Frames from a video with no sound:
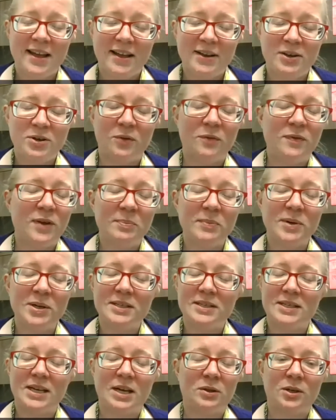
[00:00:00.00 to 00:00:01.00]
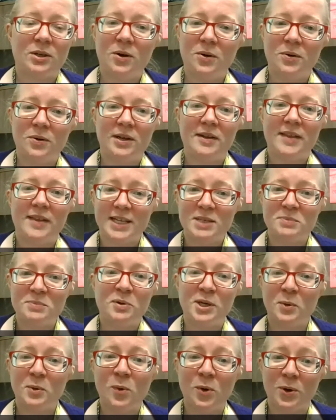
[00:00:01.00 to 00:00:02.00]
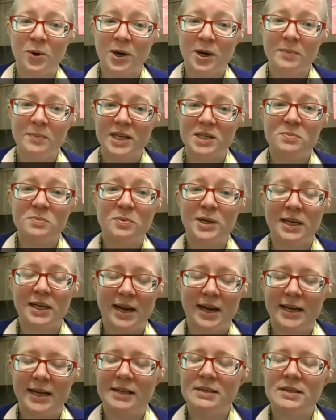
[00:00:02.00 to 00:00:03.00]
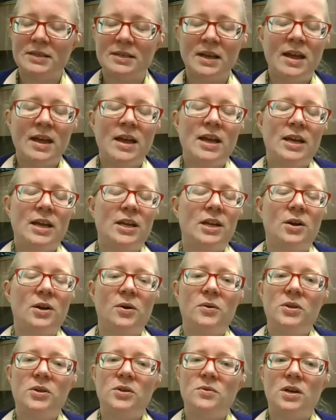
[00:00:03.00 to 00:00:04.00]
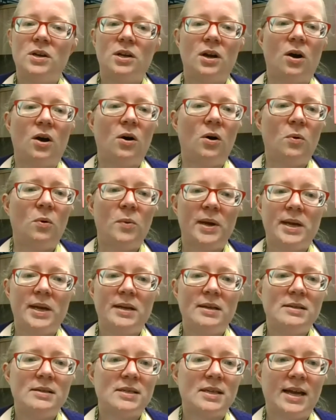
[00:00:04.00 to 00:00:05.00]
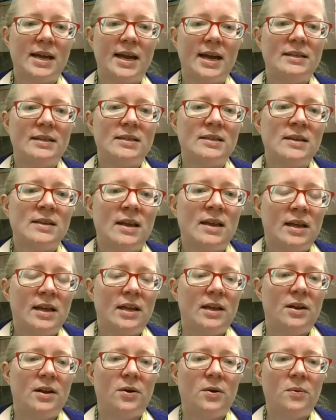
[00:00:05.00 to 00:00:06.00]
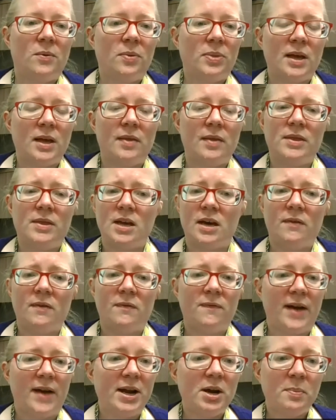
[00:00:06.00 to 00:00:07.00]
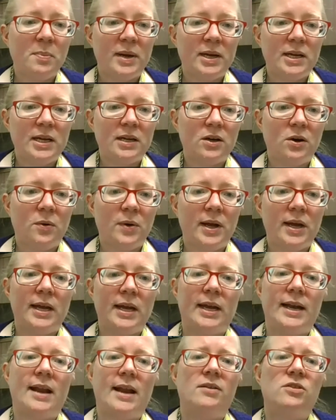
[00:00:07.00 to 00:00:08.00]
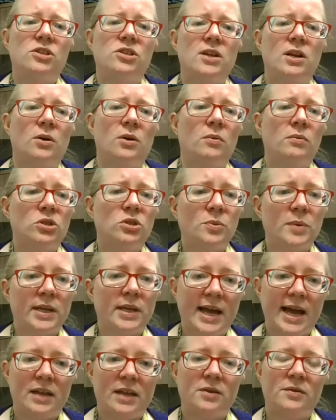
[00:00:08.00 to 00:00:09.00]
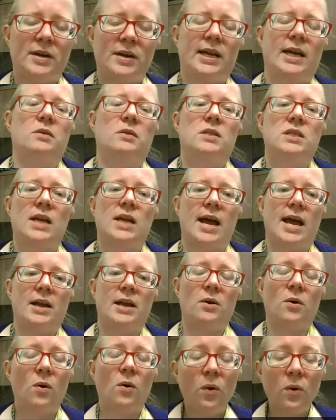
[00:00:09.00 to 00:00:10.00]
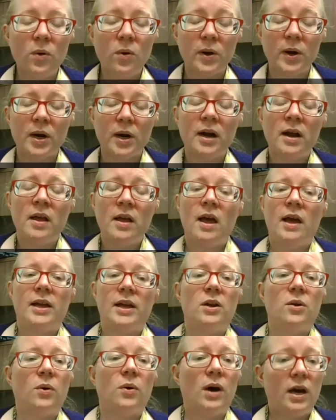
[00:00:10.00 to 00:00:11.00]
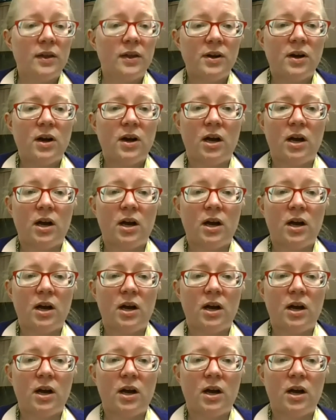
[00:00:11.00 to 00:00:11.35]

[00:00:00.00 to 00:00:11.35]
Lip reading: November in South Dakota, that's pretty warm. That's pretty nice. You know, you could always get you know, the fire pit going and, you know, do a gathering outside. Or, you know, other